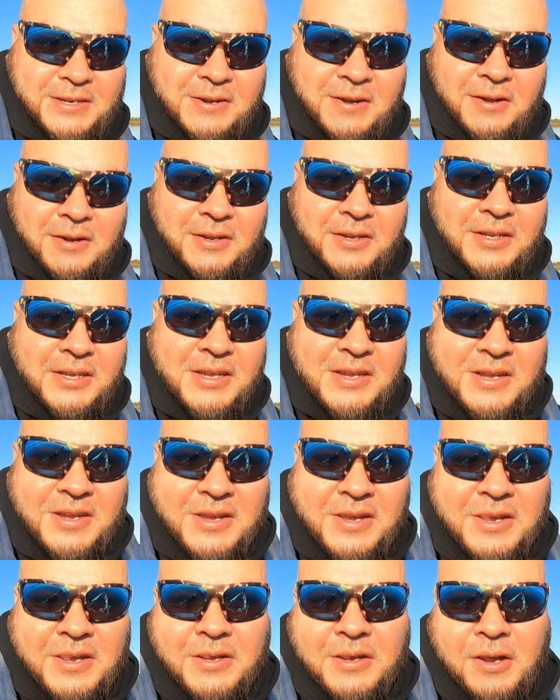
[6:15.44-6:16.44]
and caught a
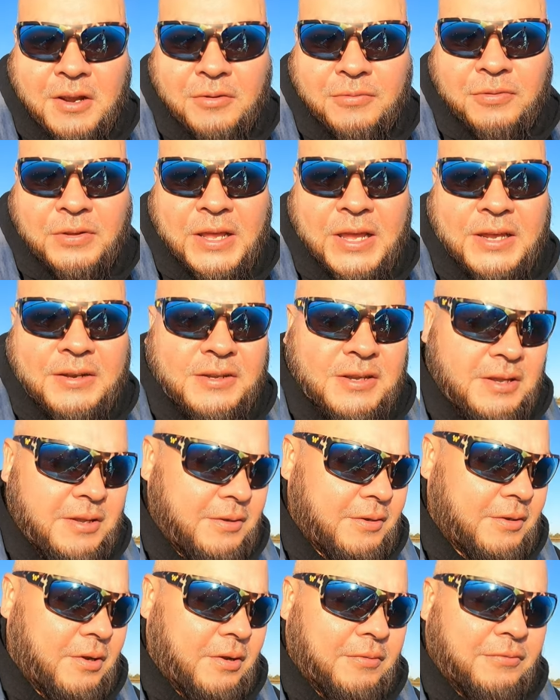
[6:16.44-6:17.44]
caught a flatty,
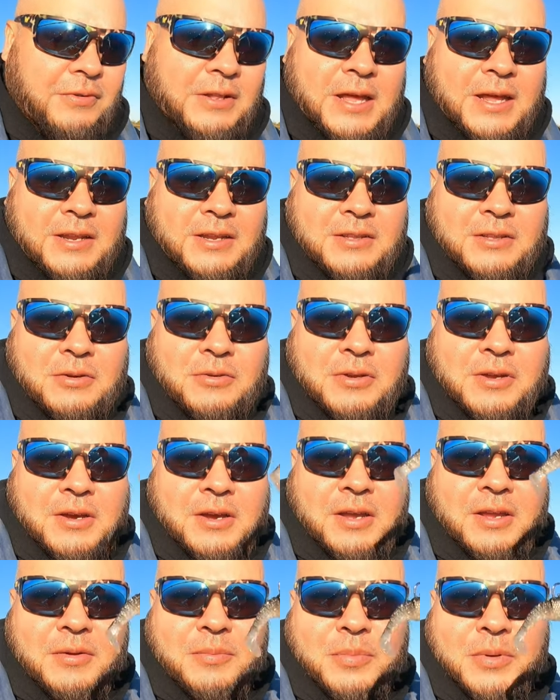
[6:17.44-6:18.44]
caught a flatty, little
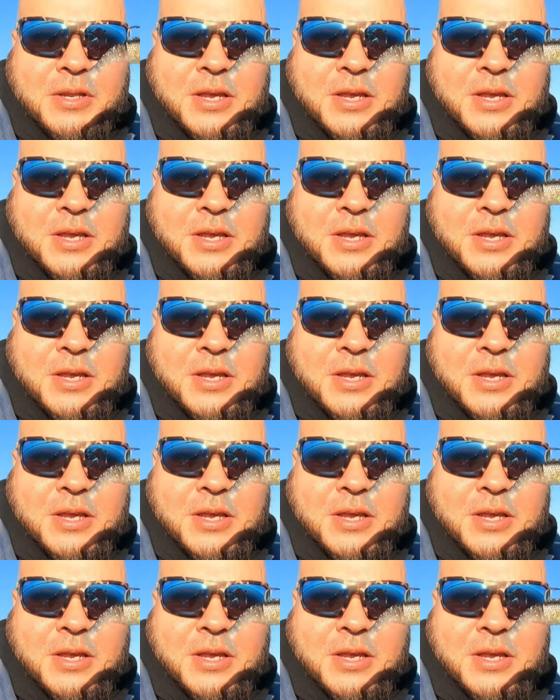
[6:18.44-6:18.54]
guy.